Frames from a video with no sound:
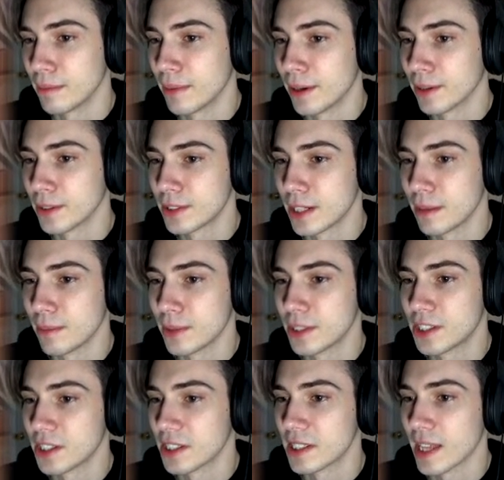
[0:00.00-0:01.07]
My whole team was
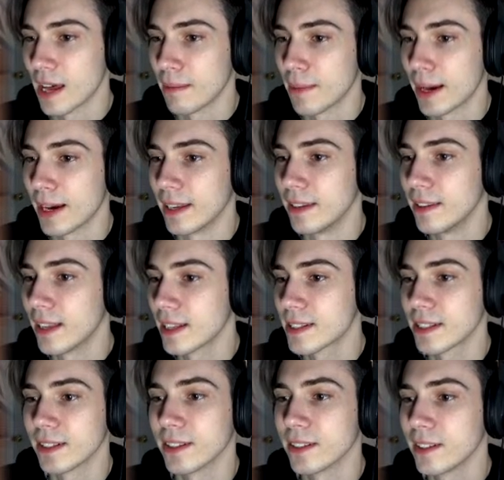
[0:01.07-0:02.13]
just that bad,
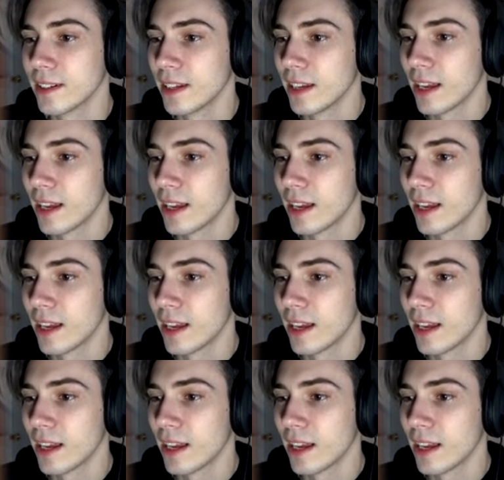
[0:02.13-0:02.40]
that's all.